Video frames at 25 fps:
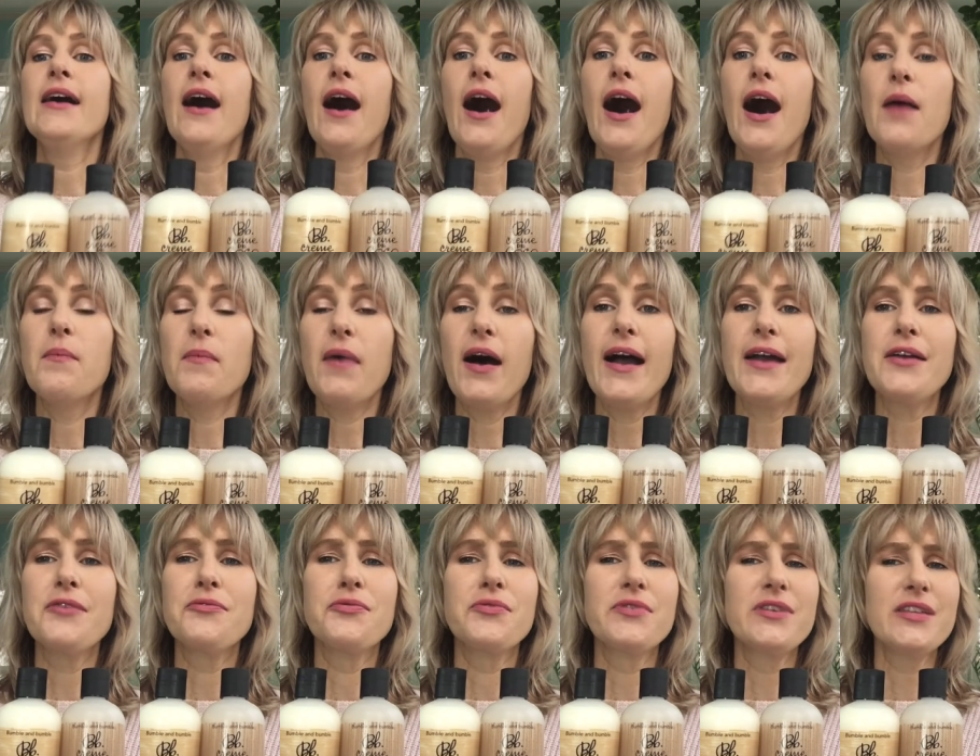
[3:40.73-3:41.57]
Um,
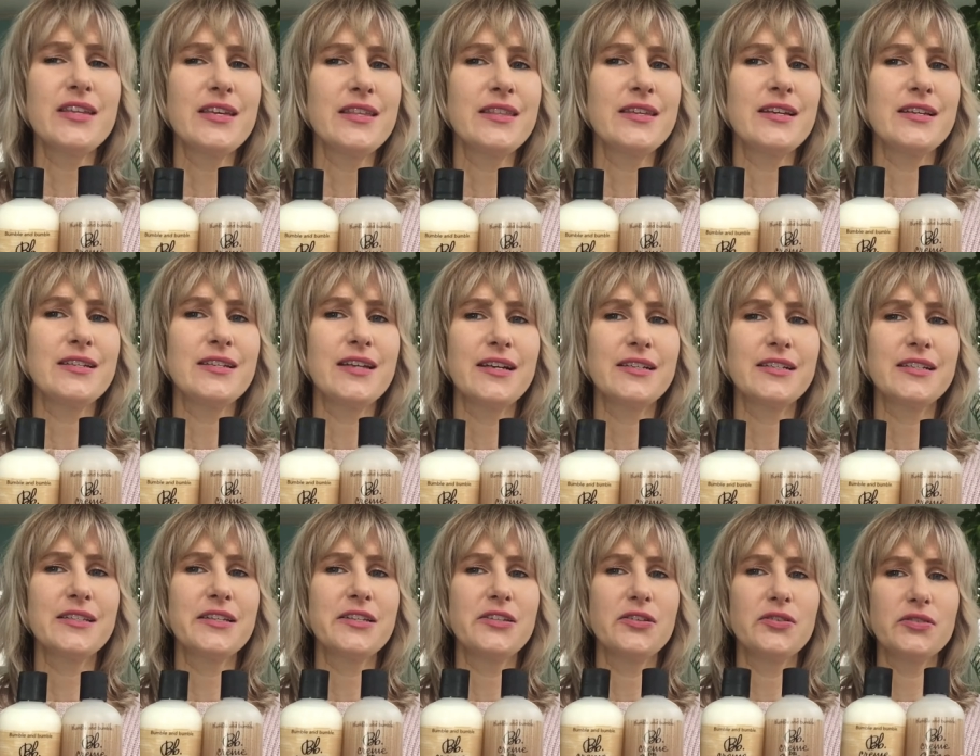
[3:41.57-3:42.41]
I really think
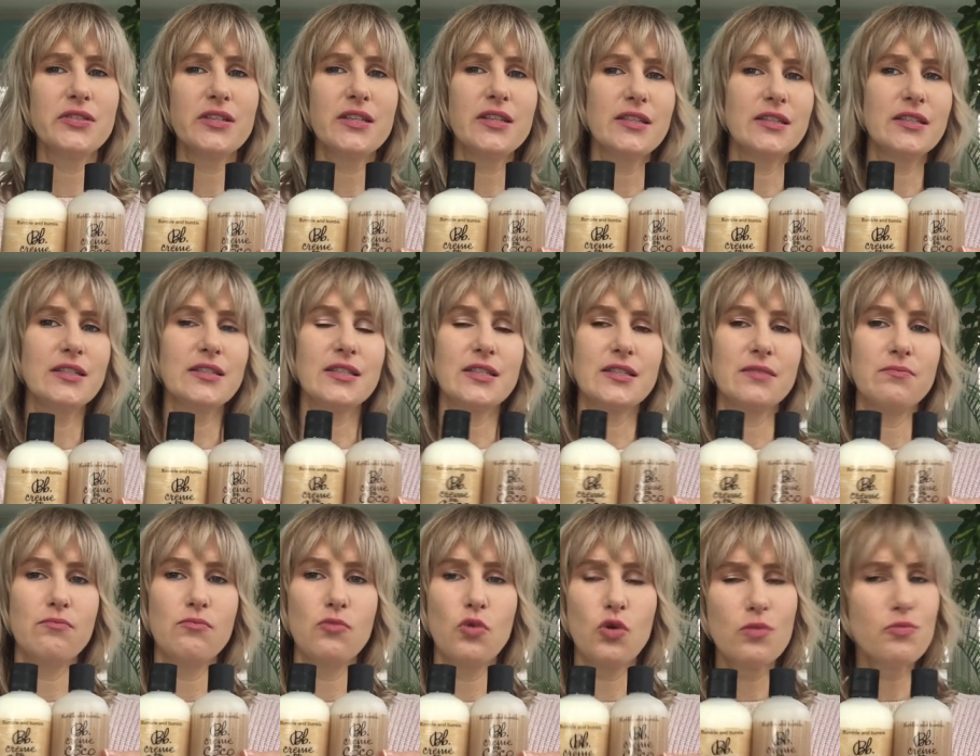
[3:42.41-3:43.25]
technically the only thing that's
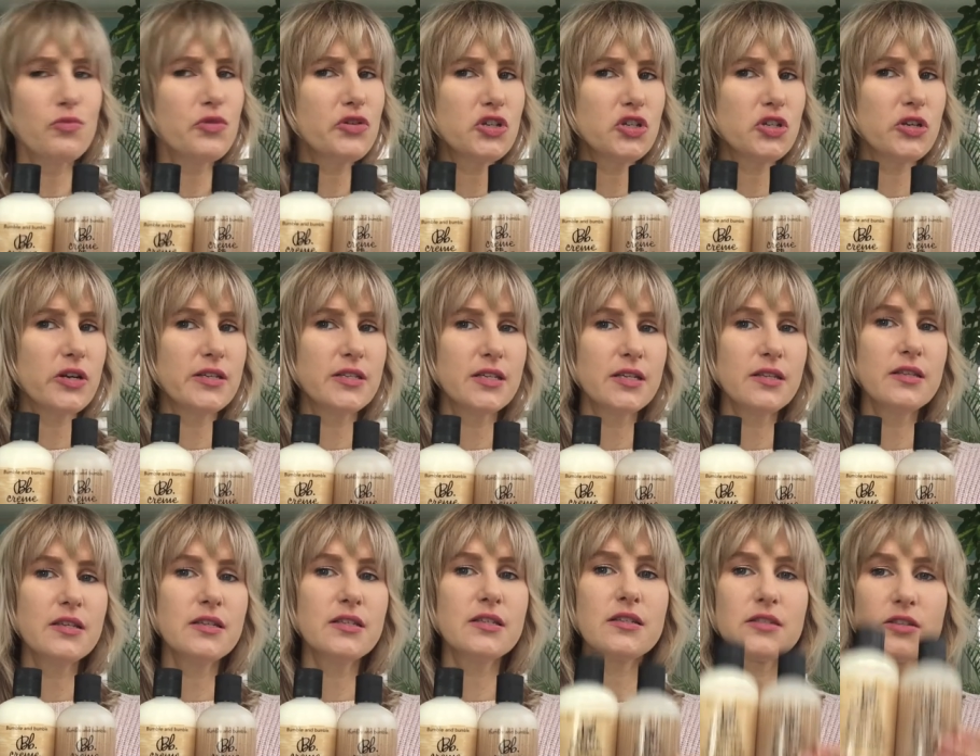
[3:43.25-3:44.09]
more moisturizing
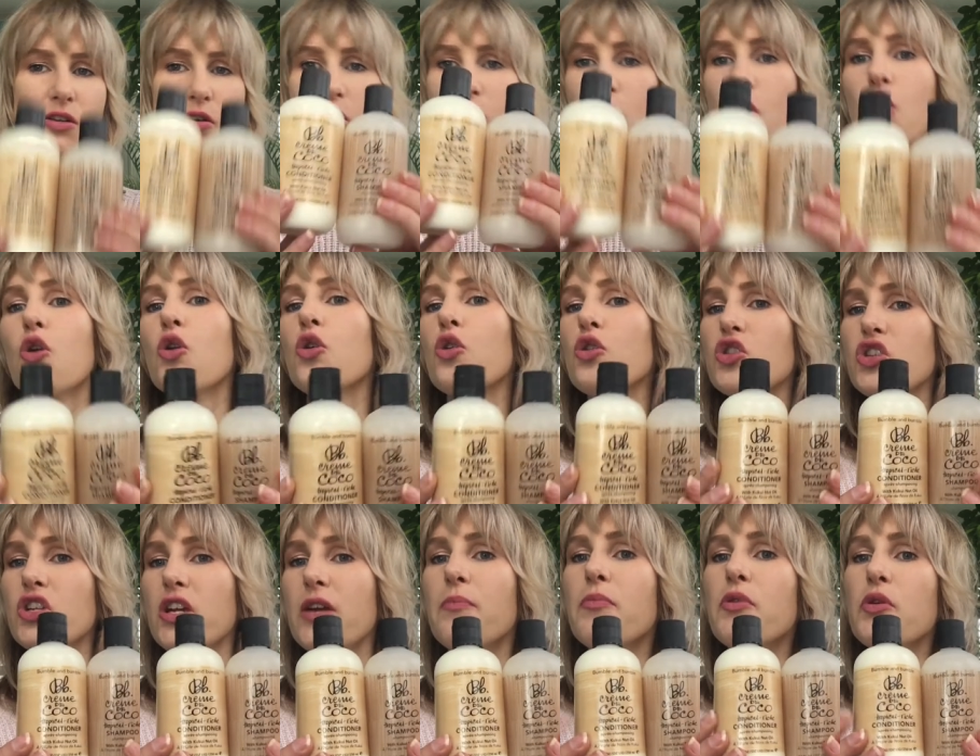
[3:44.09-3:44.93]
this is our curl
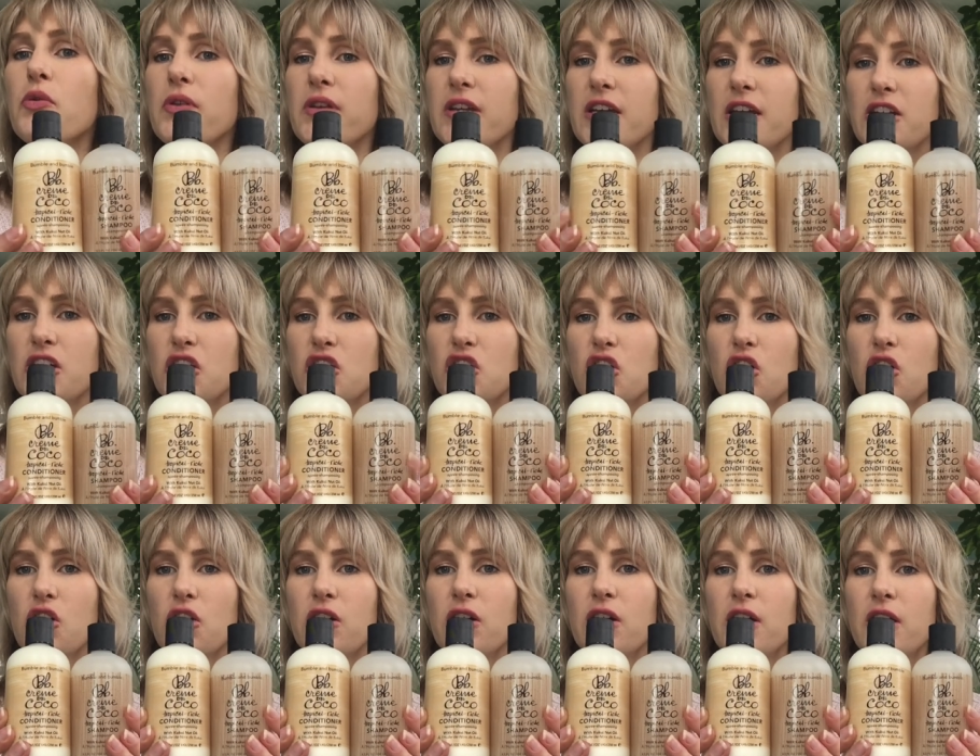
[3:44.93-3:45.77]
shampoo and
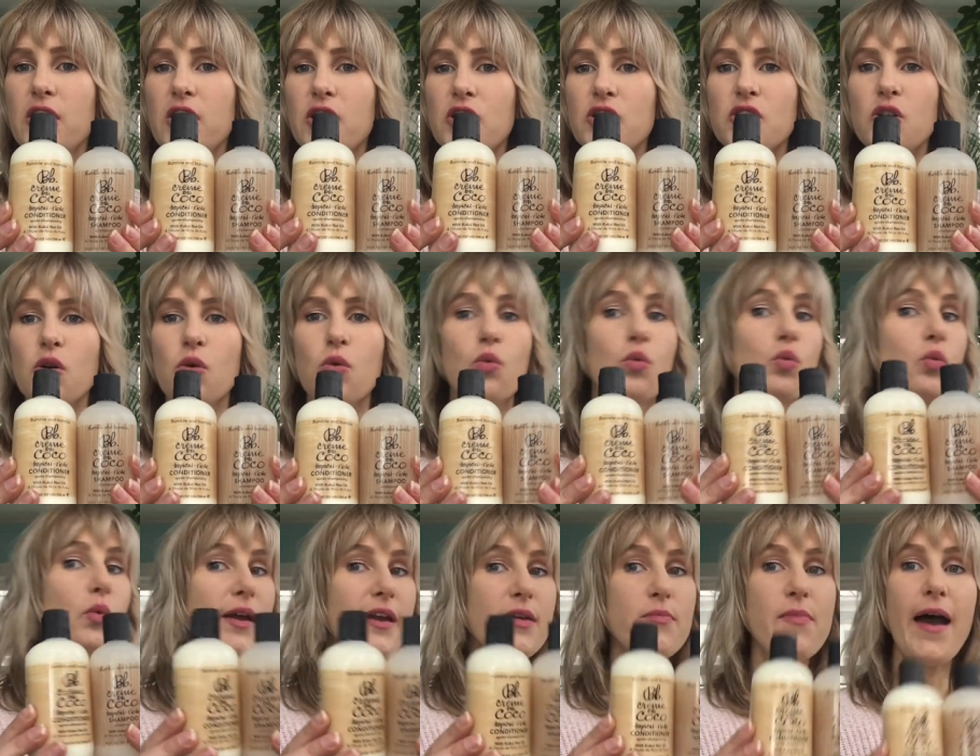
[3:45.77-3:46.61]
conditioner. So
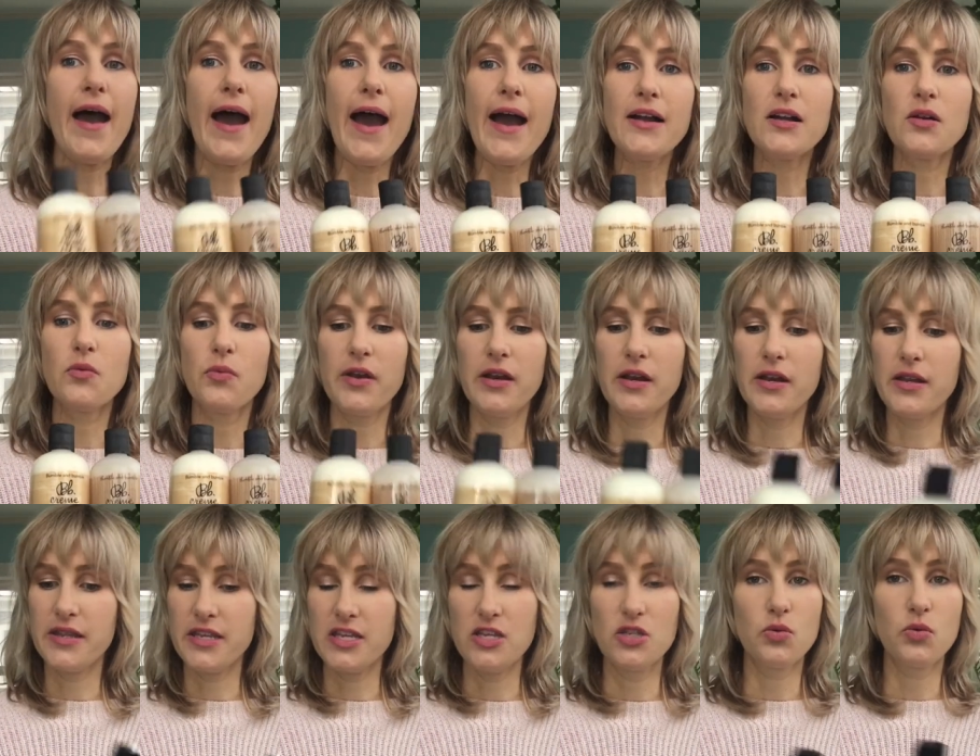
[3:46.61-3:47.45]
way back when
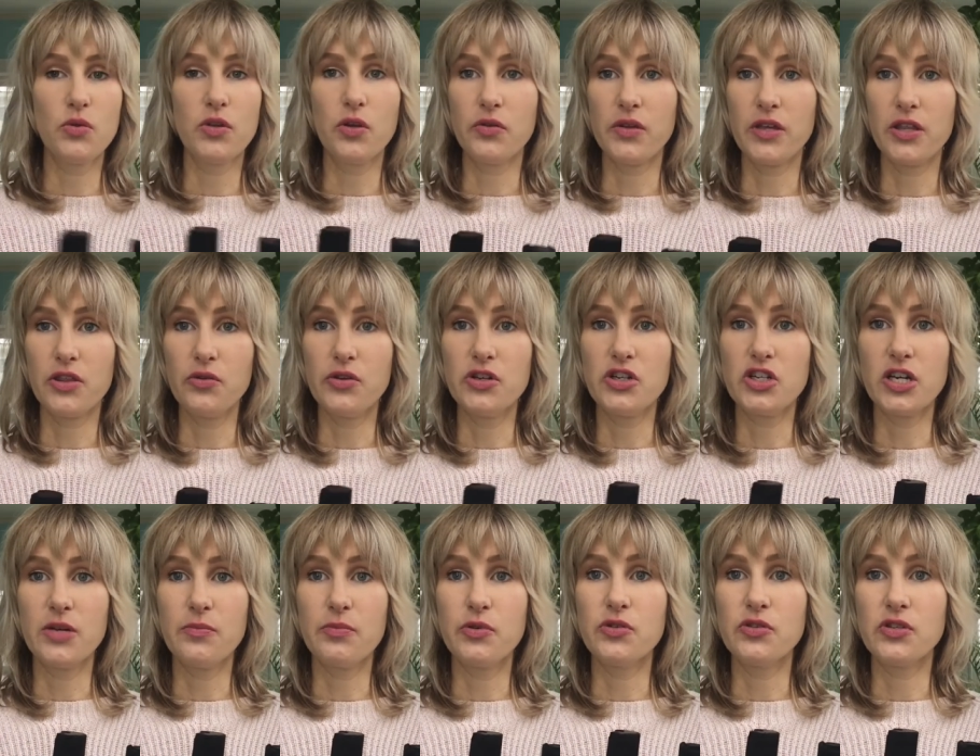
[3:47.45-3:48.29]
these were the only three
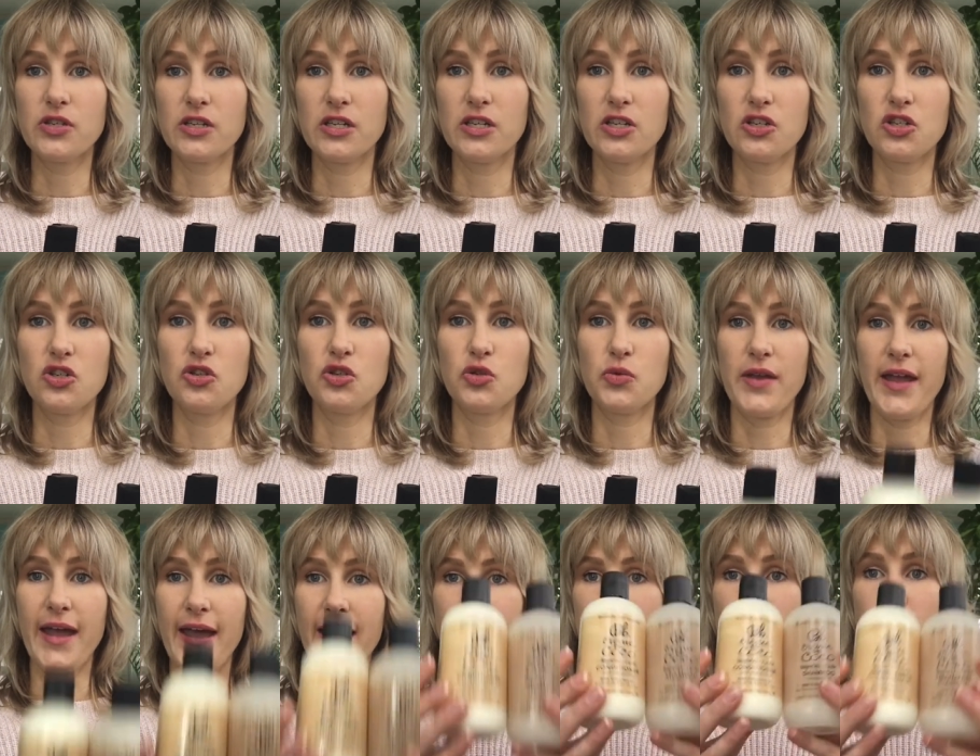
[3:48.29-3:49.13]
shampoos and conditioners we
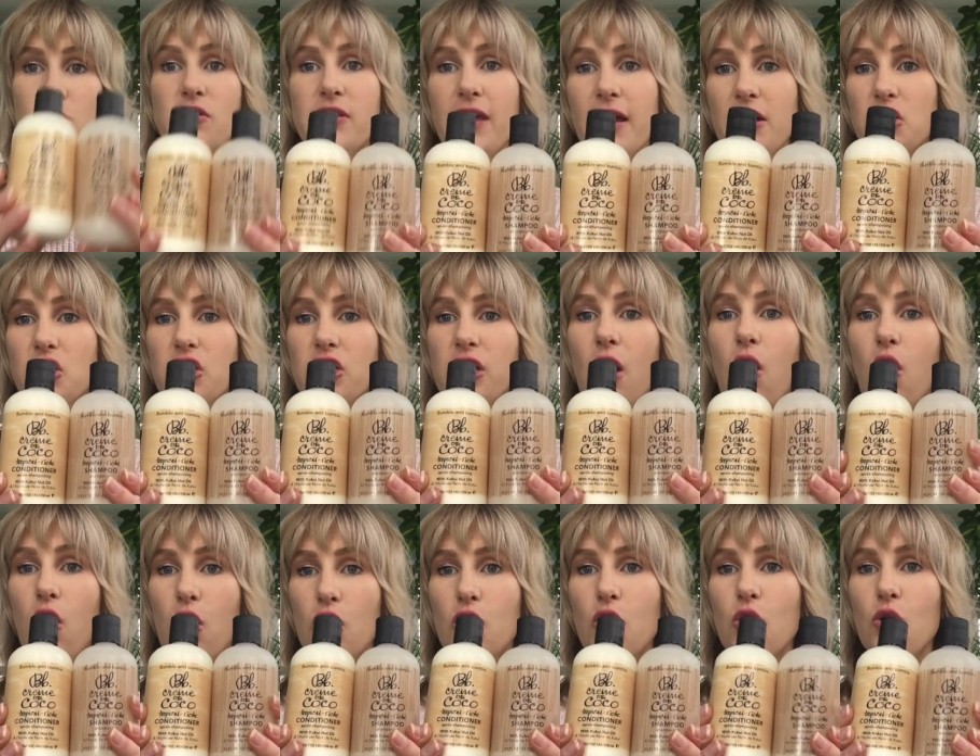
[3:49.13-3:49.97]
had, this was actually
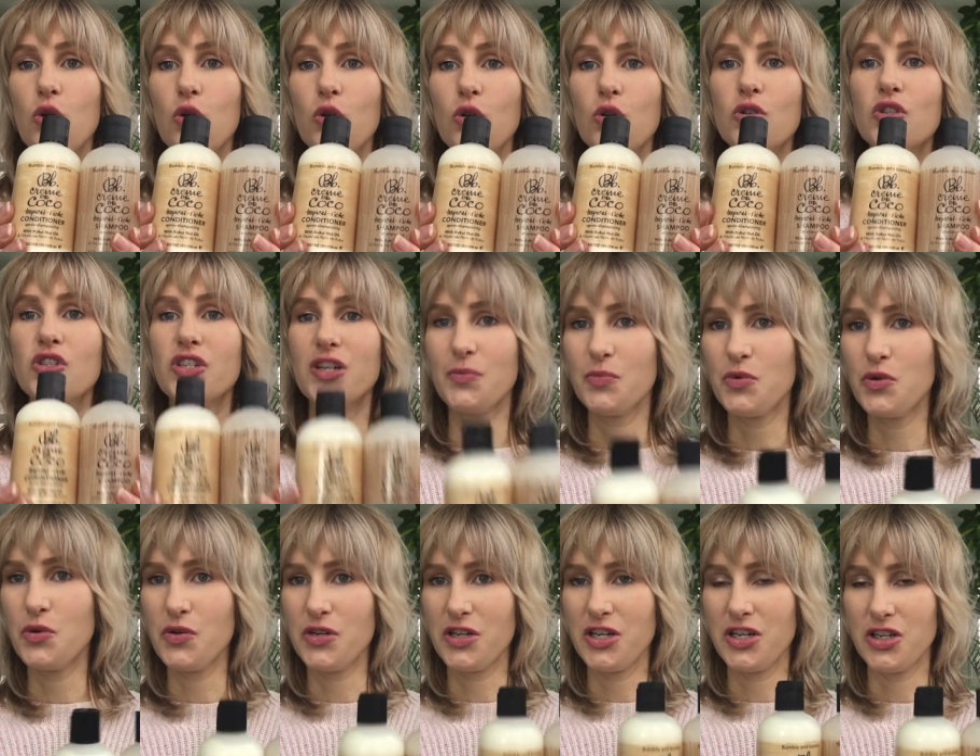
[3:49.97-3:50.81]
our curl
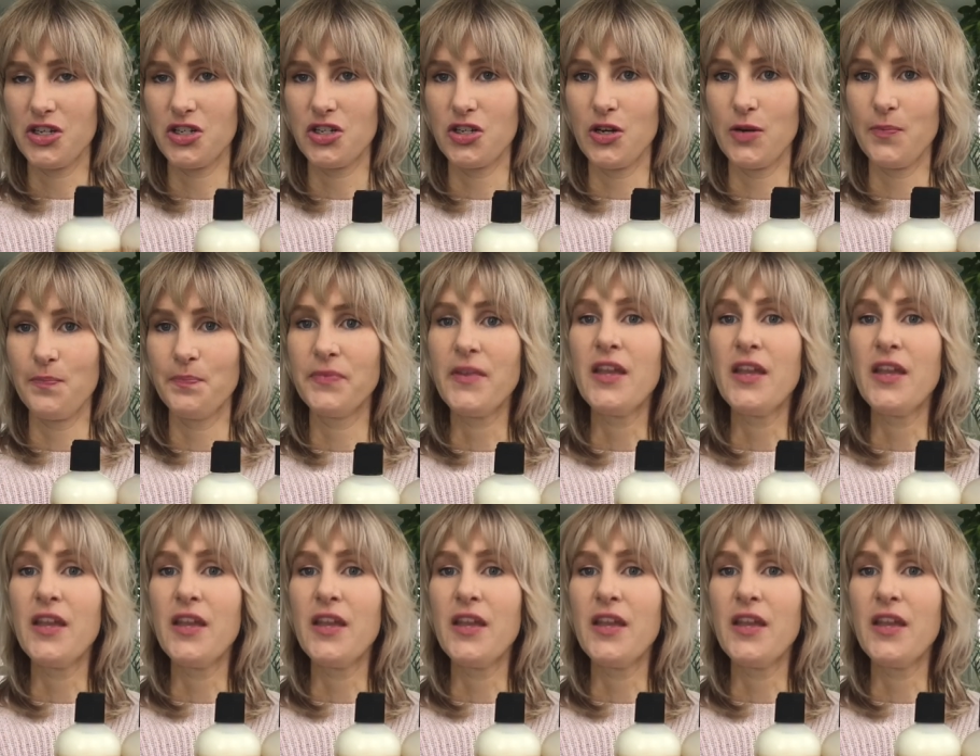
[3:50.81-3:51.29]
shampoo and conditioner.